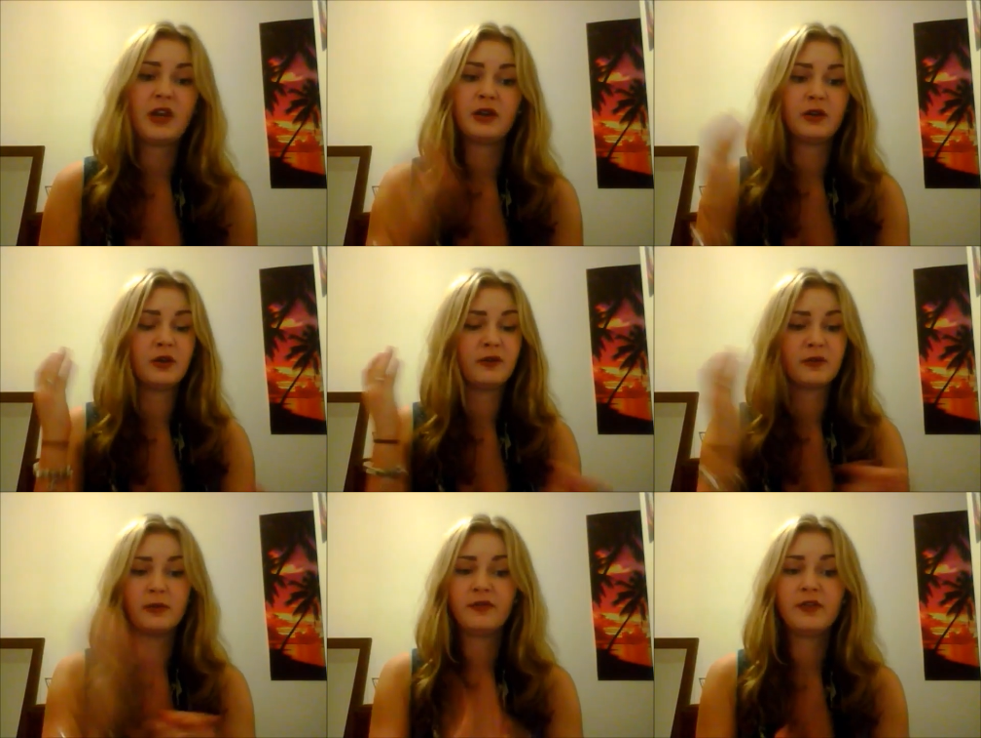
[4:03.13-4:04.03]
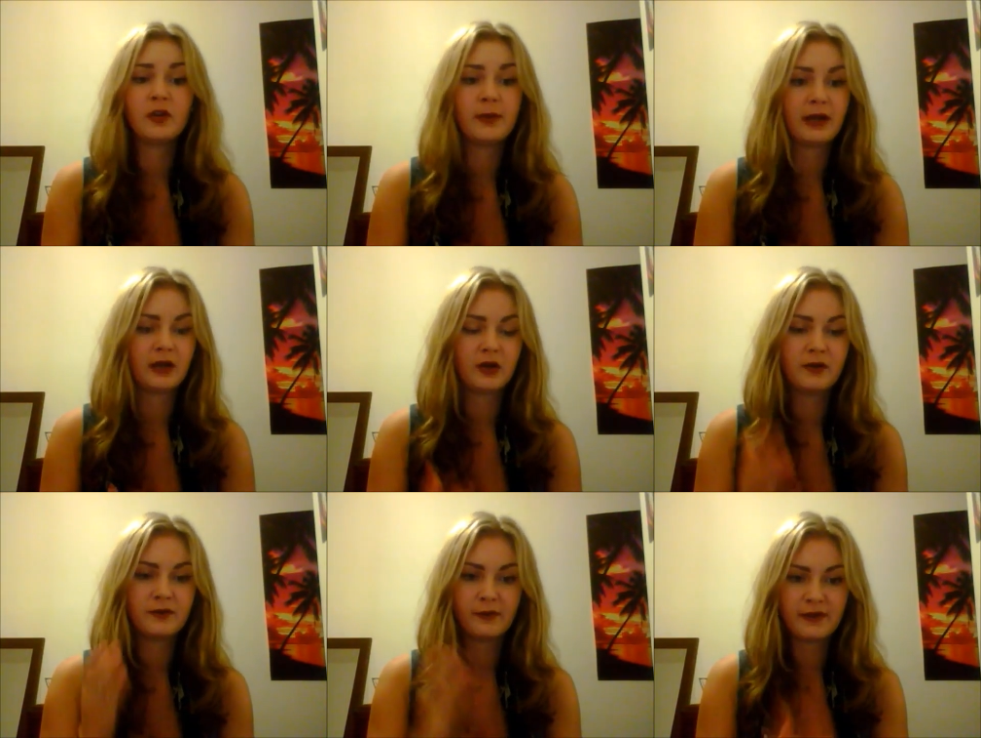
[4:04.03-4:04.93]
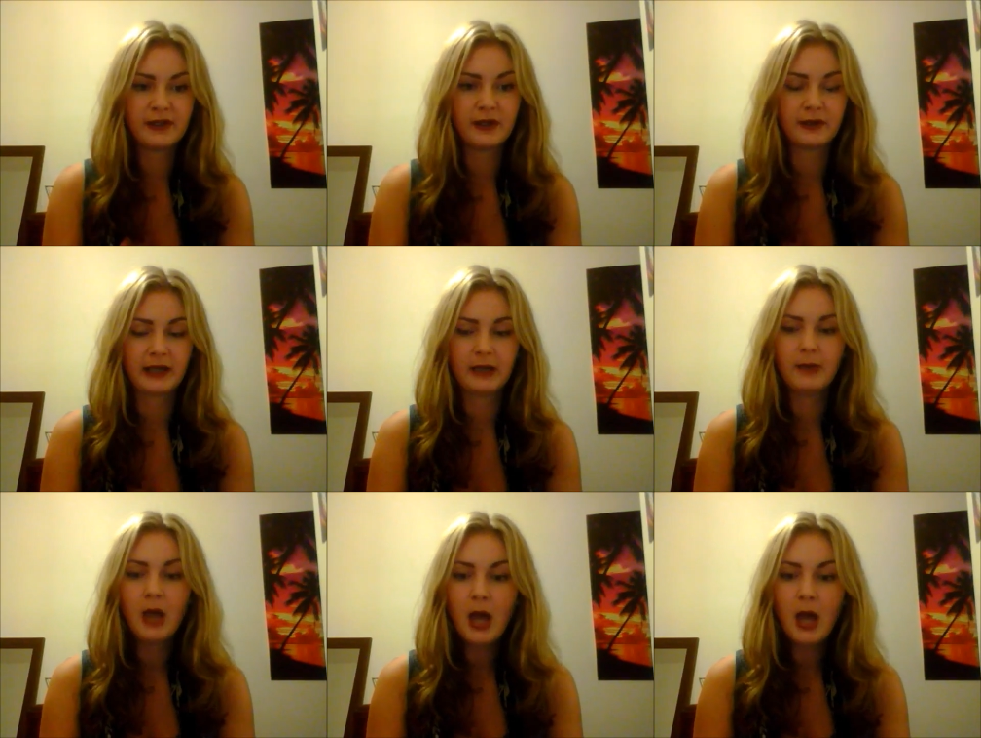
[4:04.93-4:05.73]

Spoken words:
it can come from a film, it can come from a video game,